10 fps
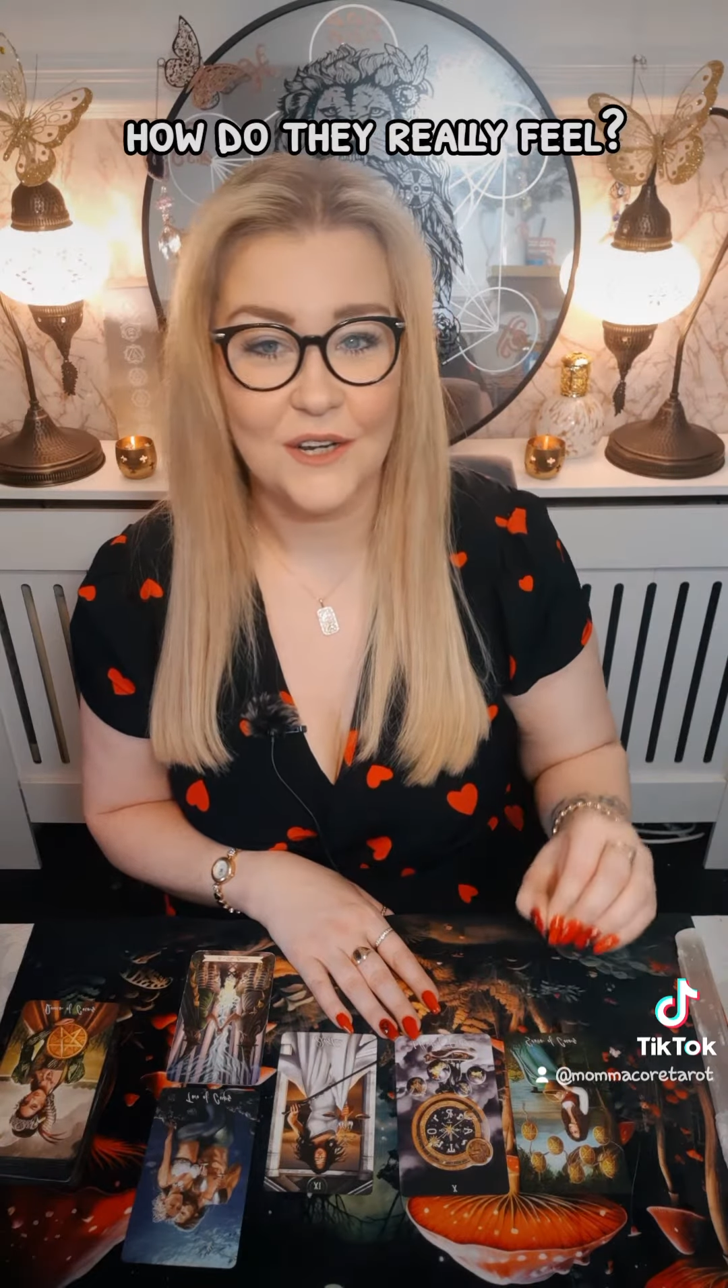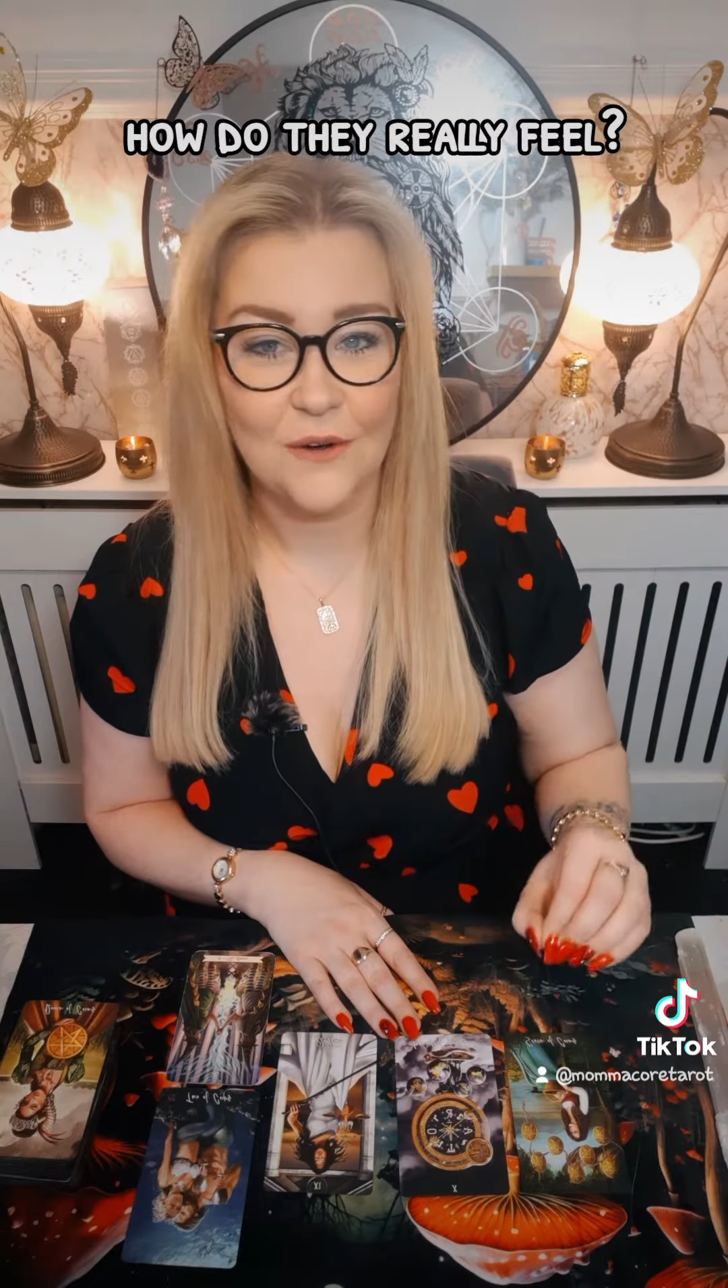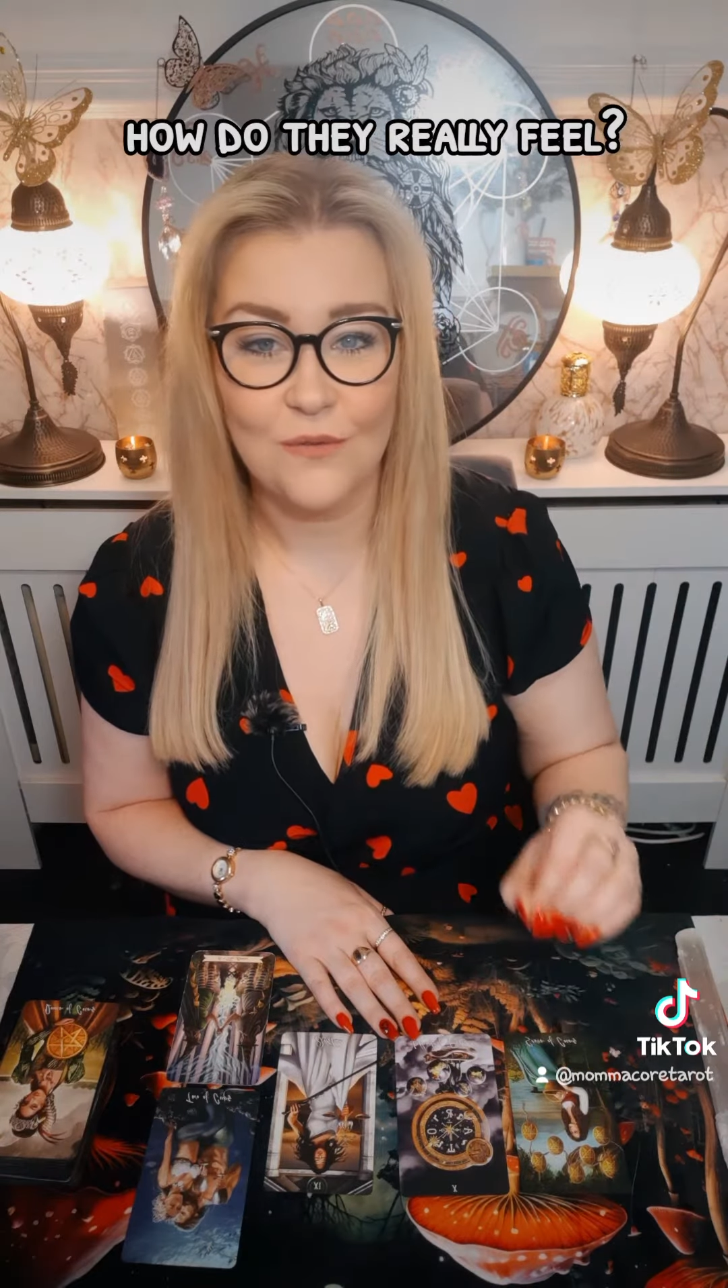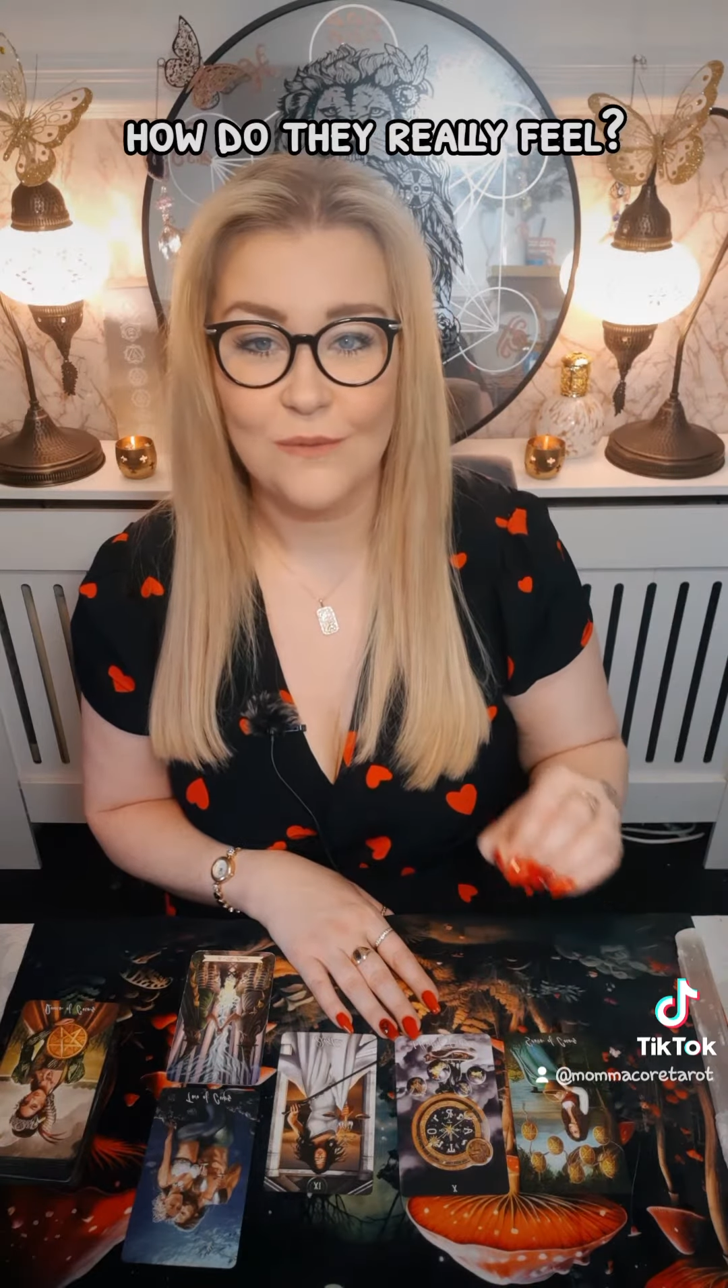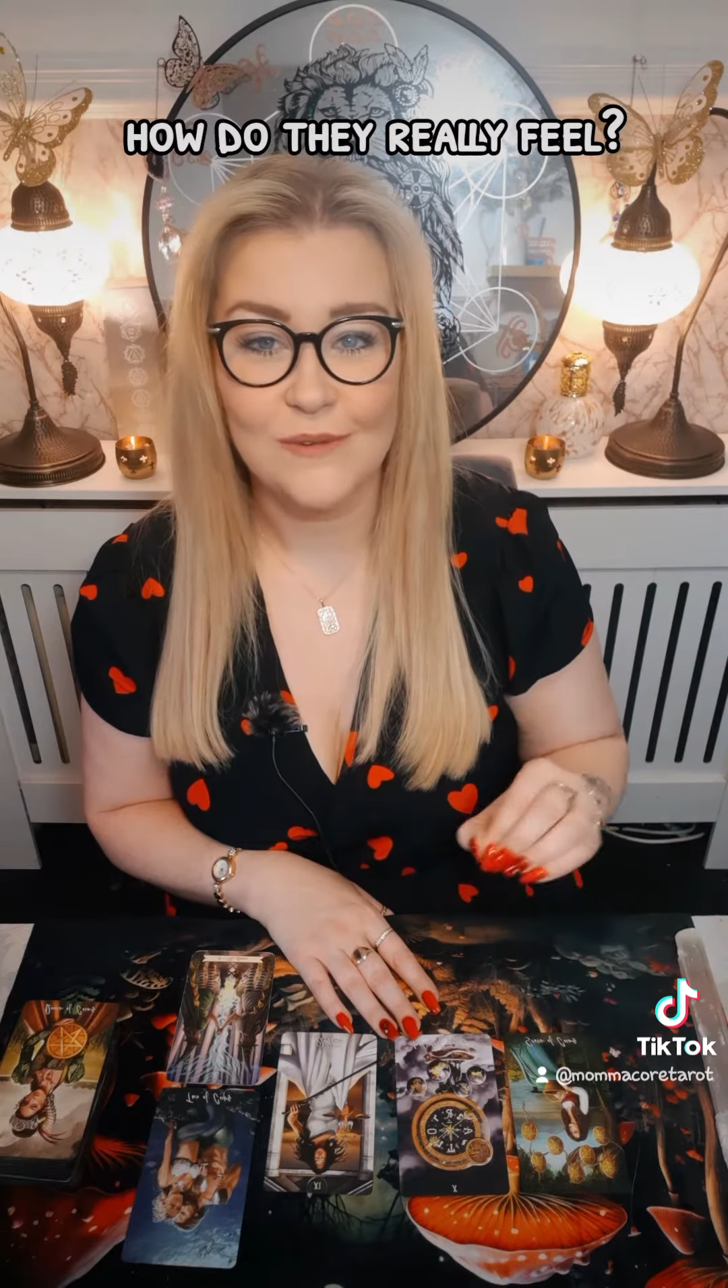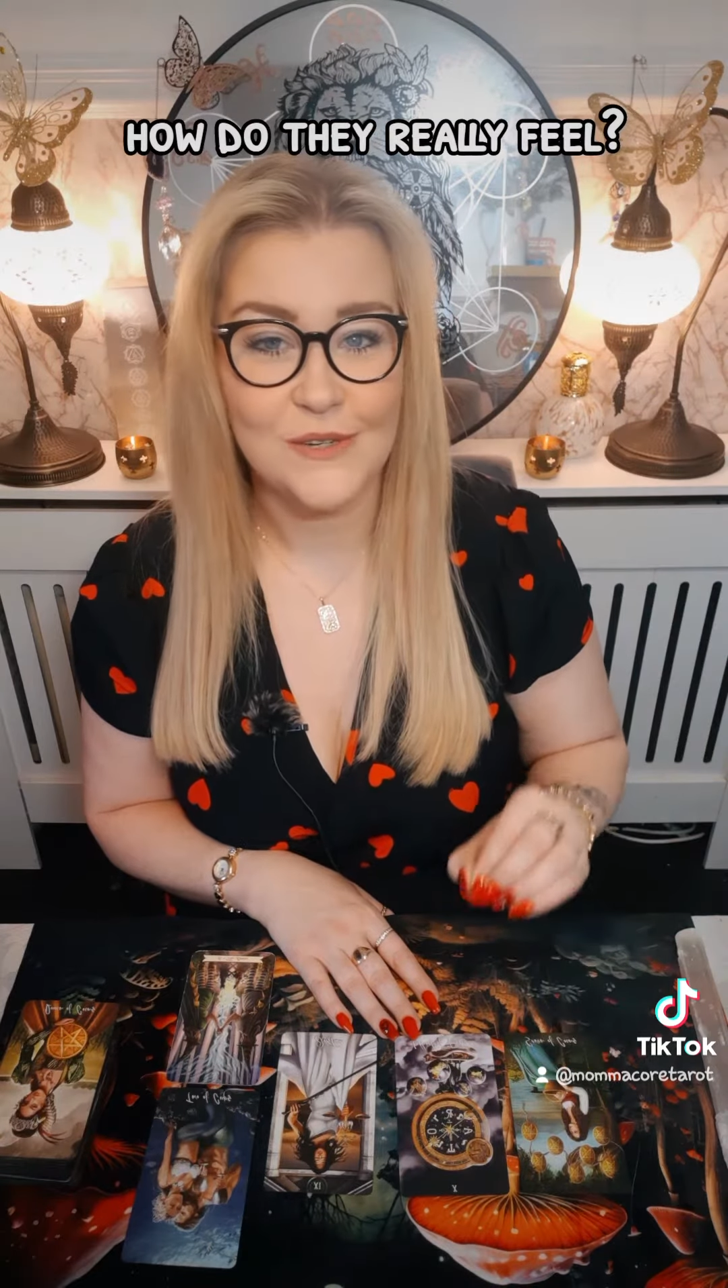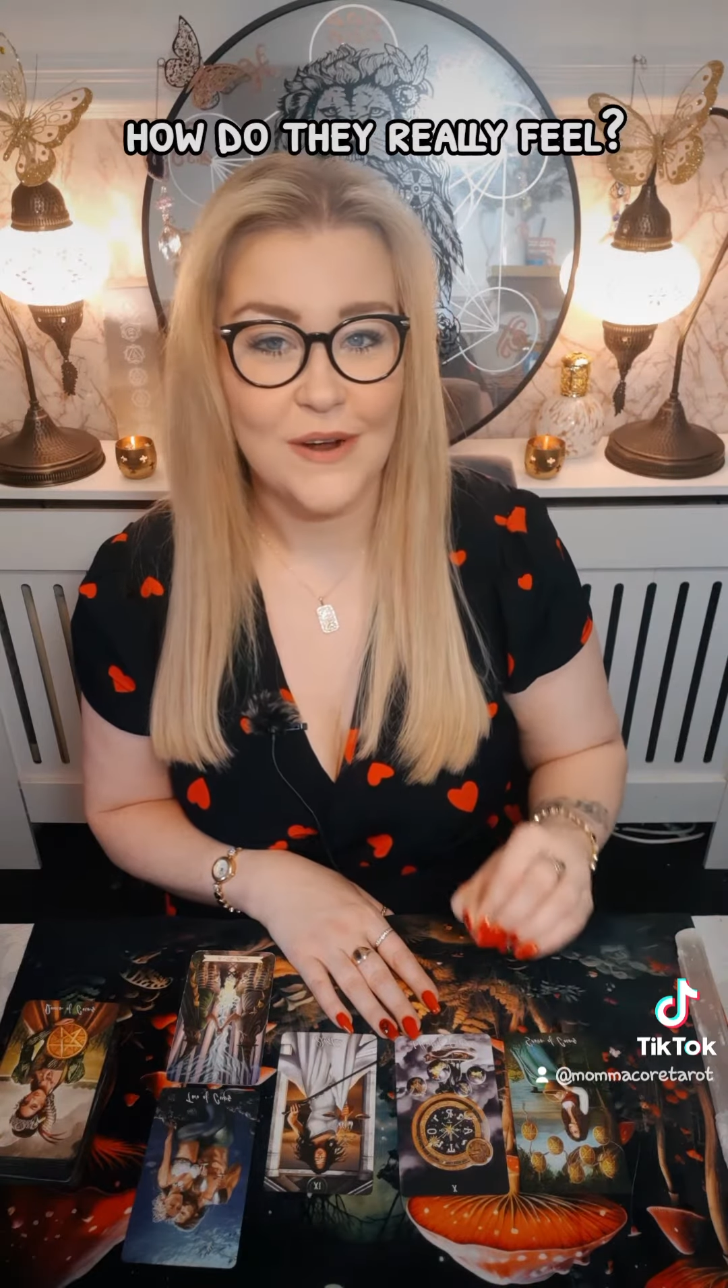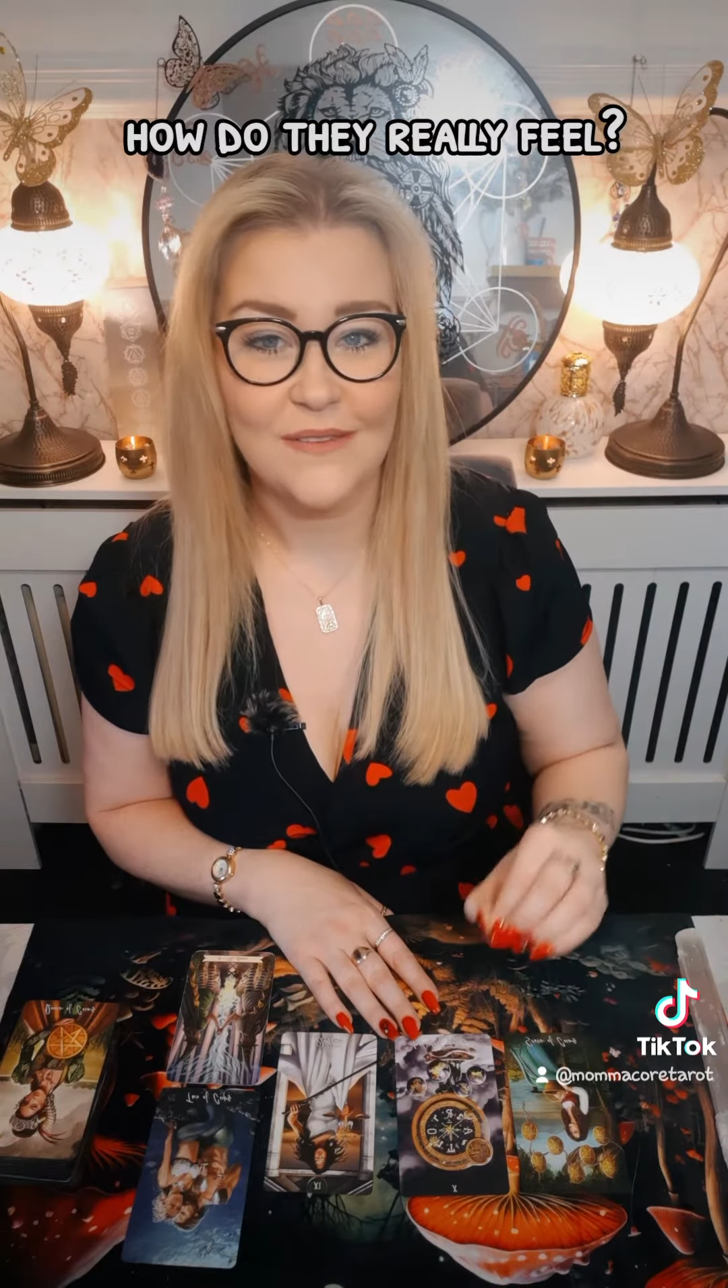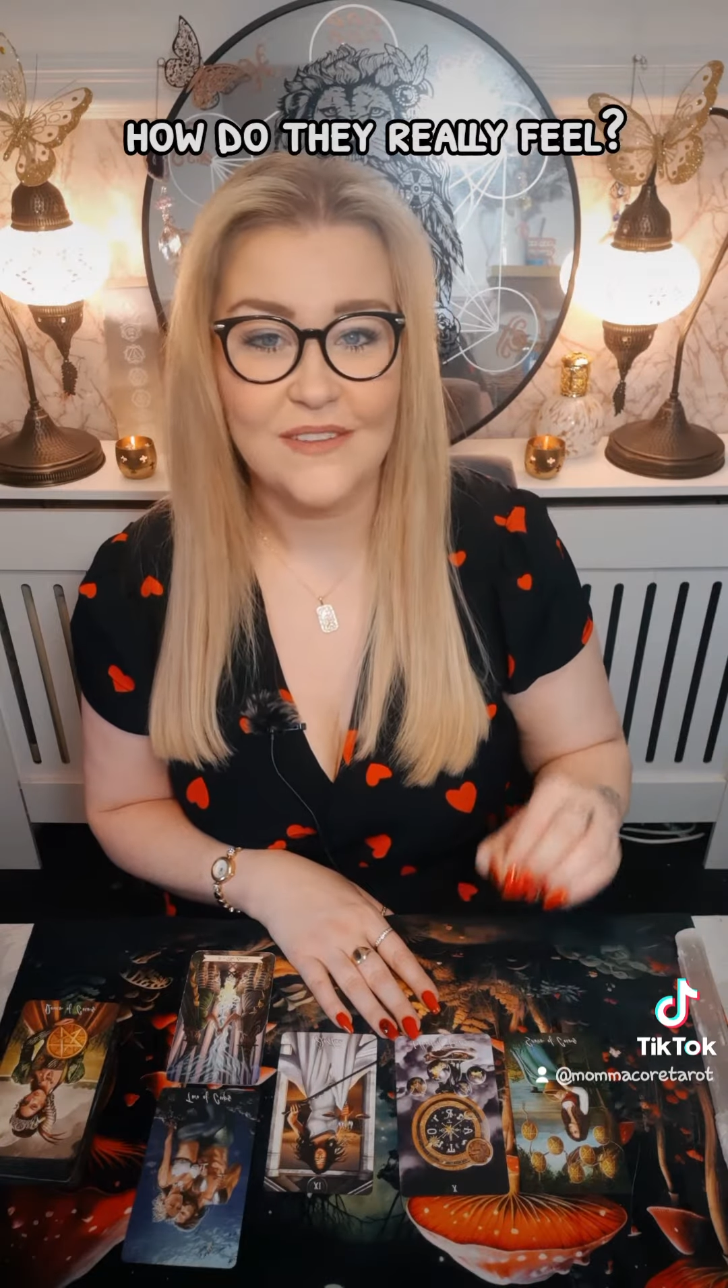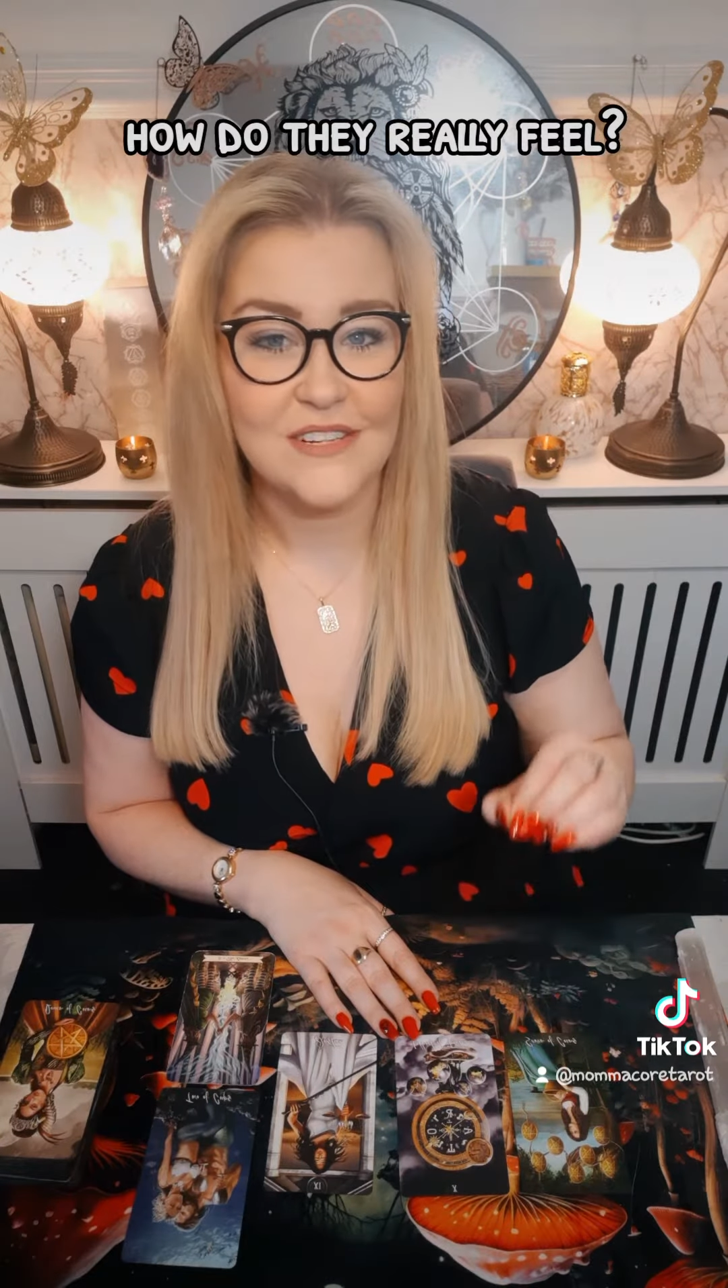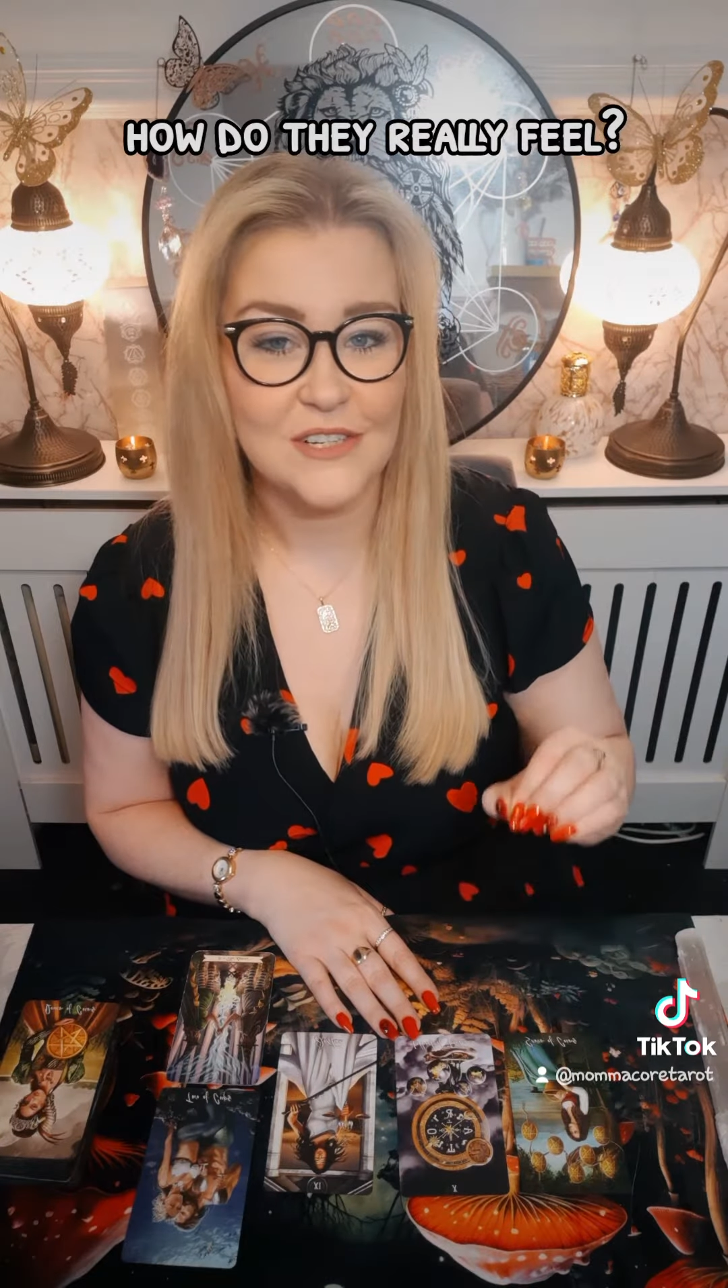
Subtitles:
go from strength to